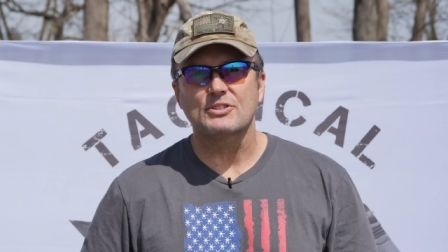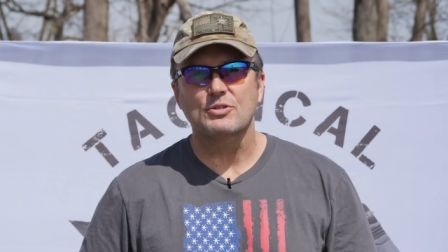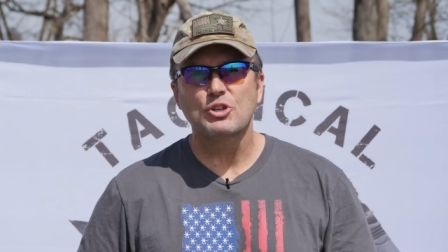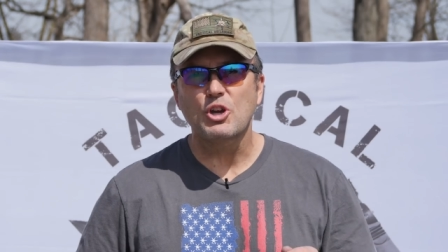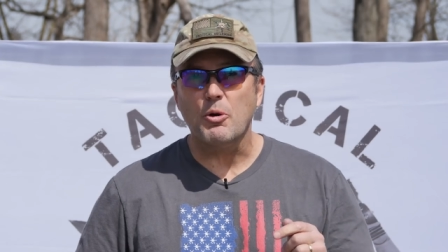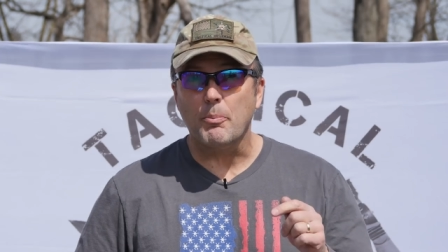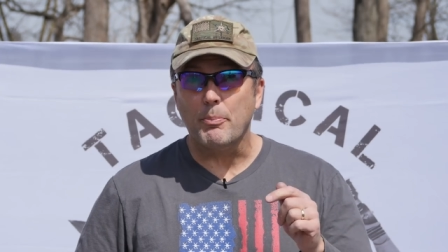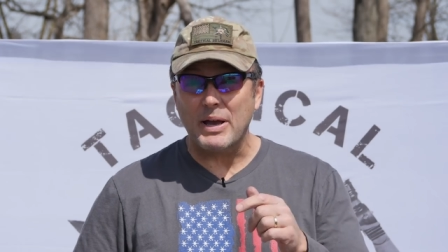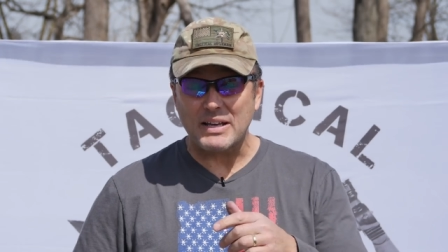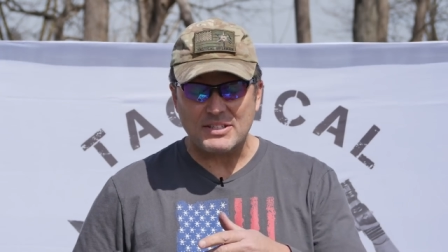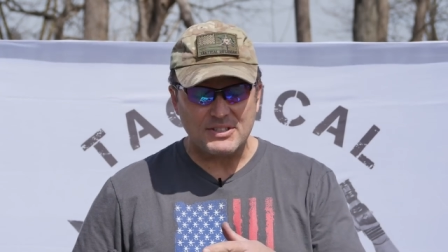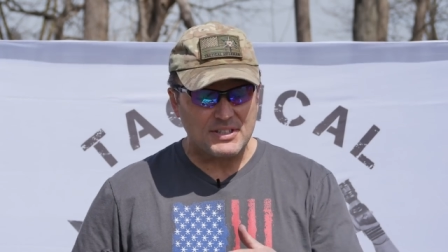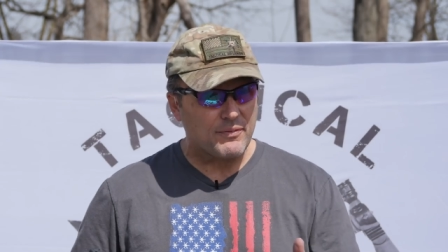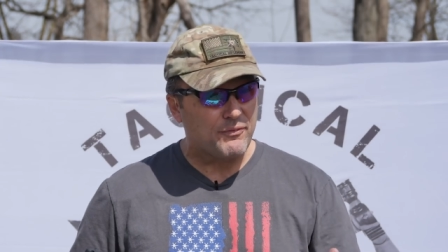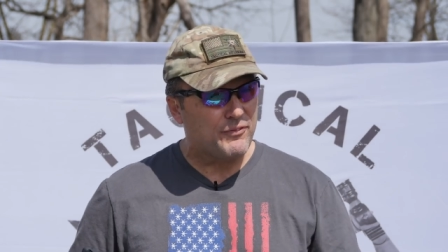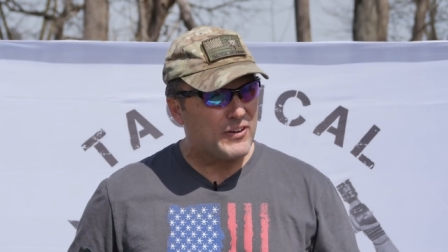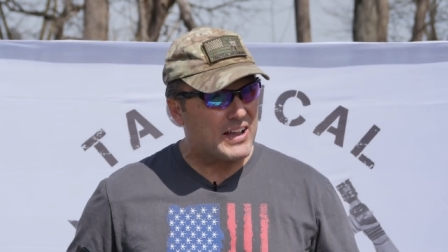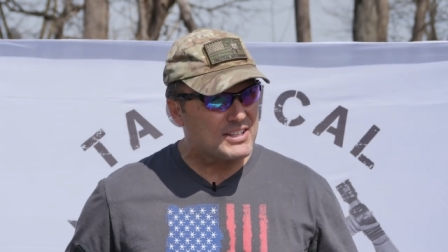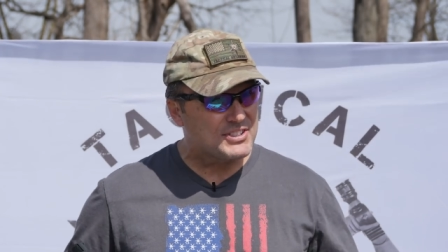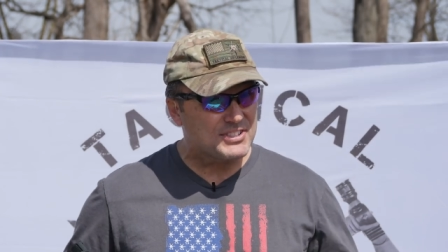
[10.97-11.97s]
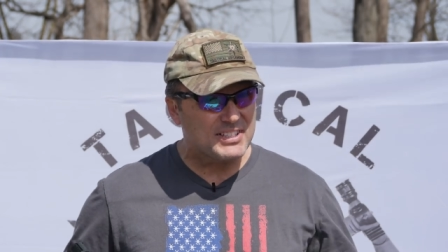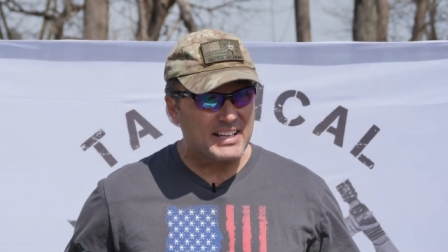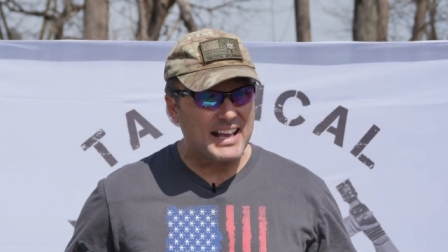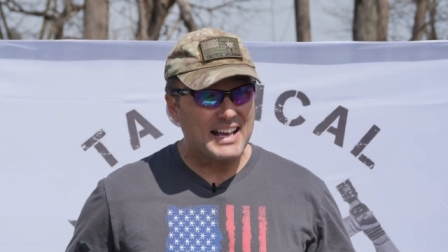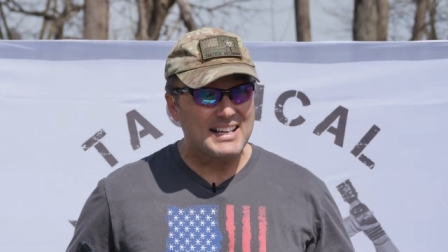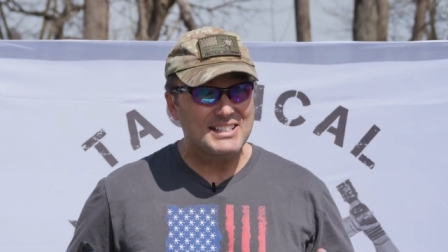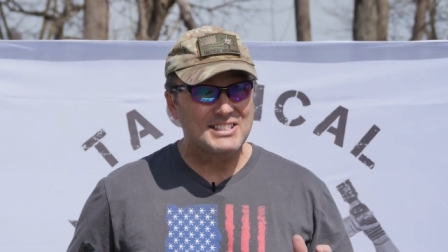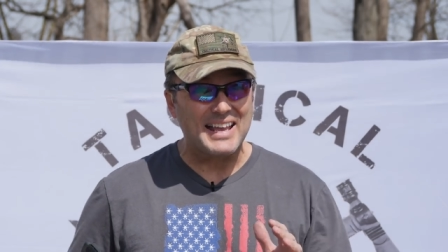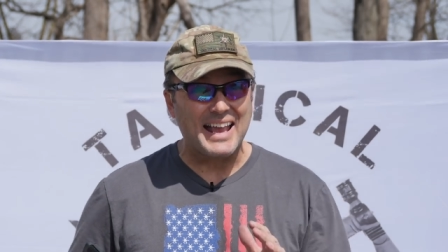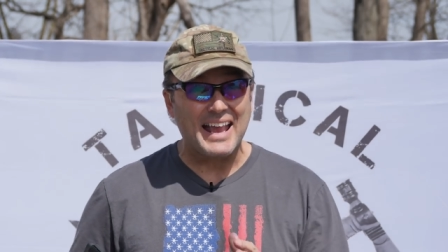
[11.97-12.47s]
Your best defense
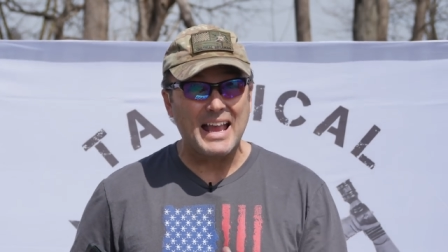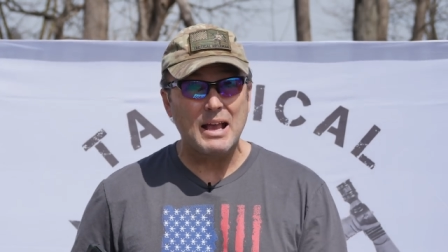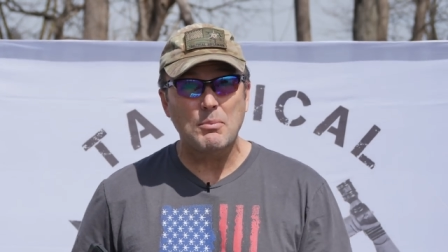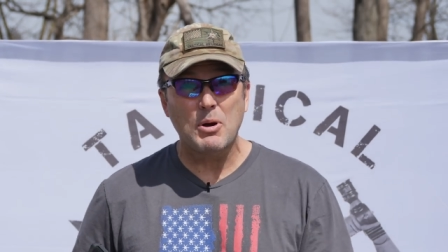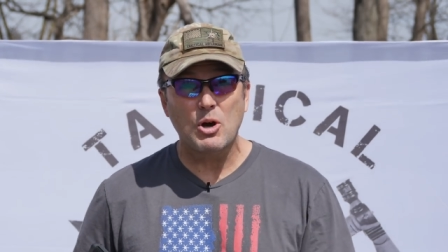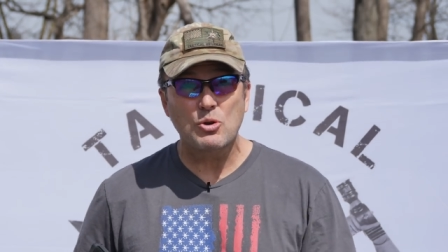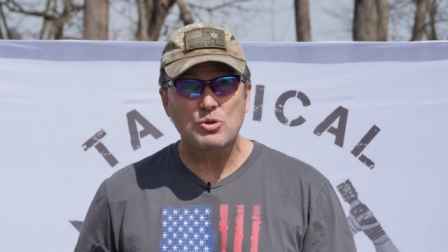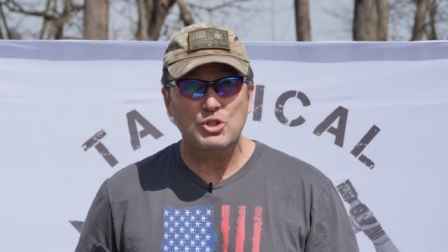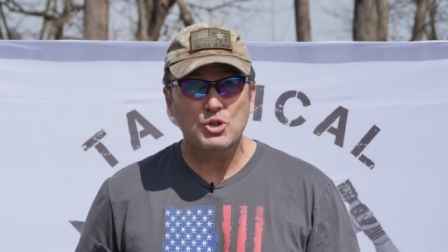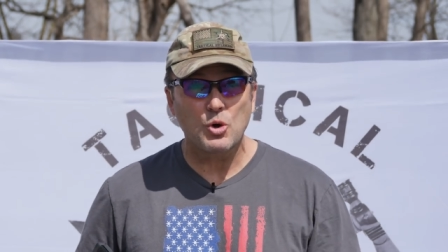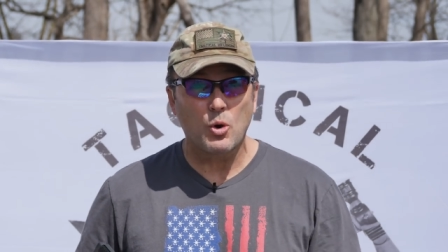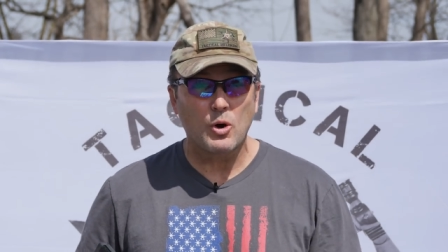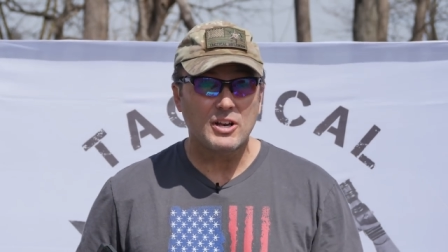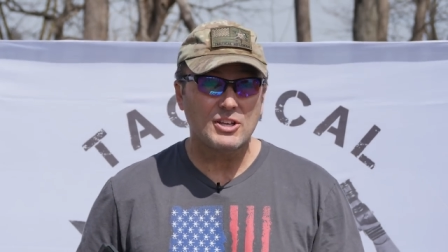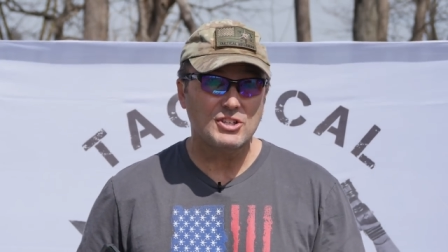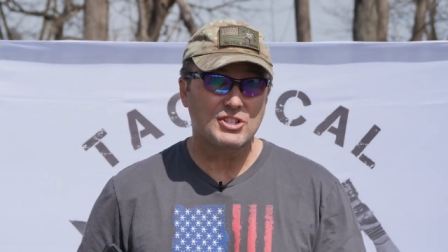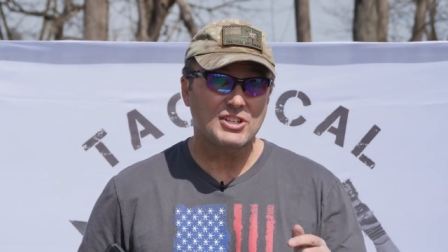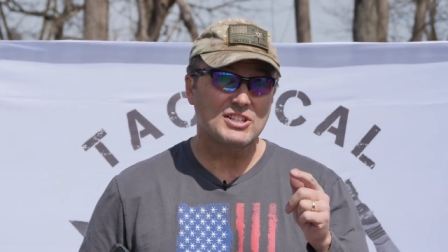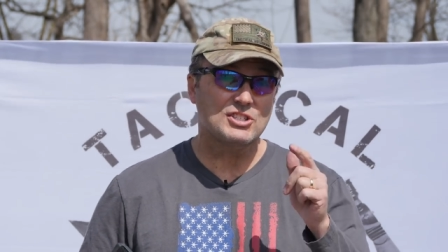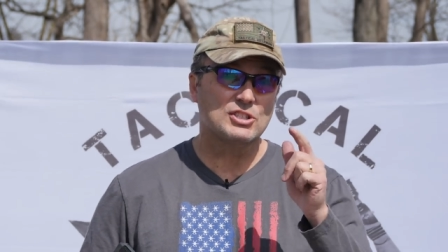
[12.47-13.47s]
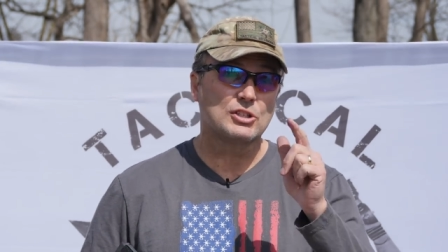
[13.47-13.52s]
against ammo shortages,